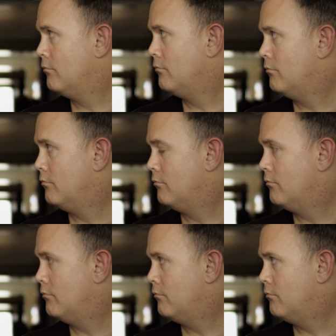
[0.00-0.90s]

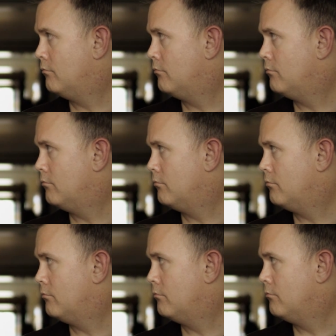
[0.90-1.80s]

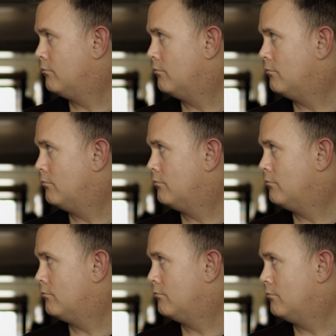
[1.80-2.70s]

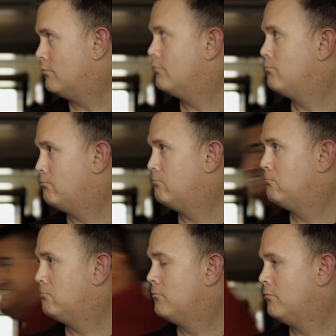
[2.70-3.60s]

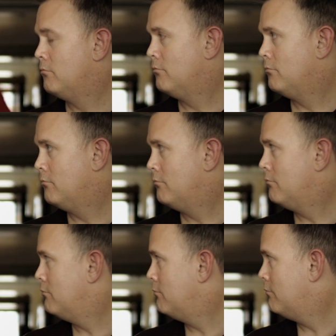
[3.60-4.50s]

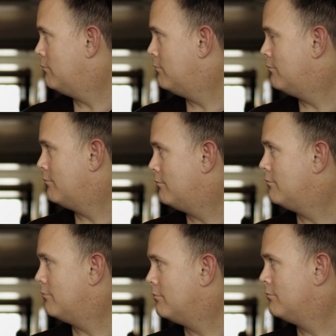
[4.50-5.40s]

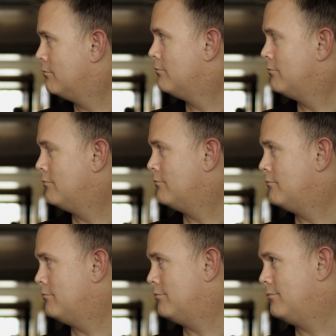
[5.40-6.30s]

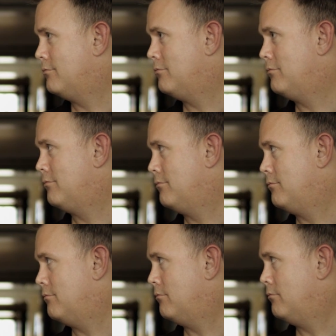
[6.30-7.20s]

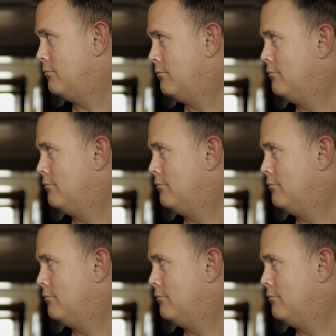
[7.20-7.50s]
No words are spoken by the person on screen.